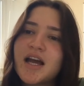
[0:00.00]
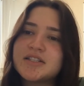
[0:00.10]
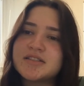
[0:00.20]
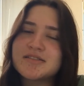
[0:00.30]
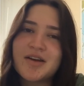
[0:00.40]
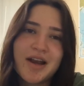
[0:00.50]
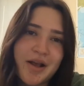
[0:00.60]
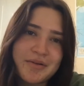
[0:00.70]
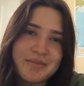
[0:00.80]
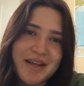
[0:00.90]
I just
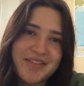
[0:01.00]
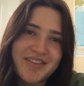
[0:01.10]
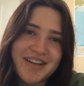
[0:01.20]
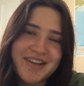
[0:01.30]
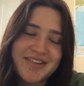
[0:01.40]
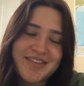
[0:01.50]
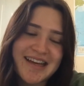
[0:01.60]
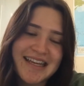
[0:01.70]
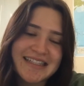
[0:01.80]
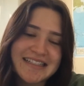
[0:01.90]
thought I would make a video,
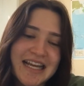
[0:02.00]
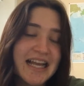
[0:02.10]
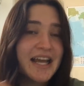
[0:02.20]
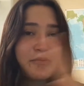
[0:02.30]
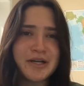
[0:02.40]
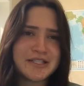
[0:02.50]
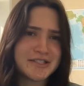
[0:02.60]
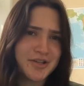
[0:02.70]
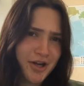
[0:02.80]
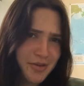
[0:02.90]
and I kind of want to
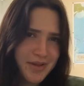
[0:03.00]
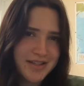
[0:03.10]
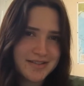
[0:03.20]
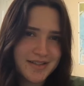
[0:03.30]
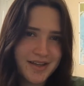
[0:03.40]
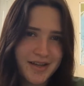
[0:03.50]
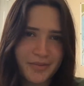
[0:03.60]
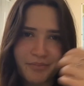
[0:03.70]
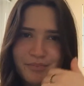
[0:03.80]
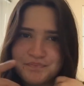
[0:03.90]
just document this
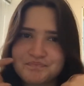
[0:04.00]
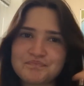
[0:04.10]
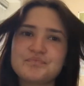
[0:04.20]
time,